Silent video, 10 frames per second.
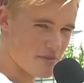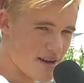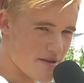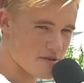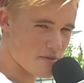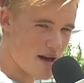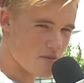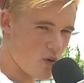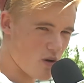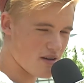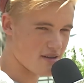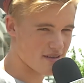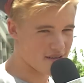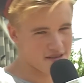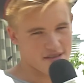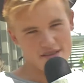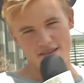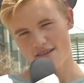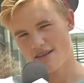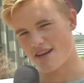My name's Matt Moore,
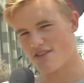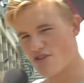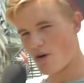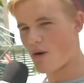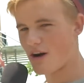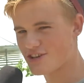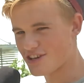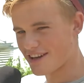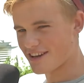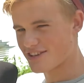and you're watching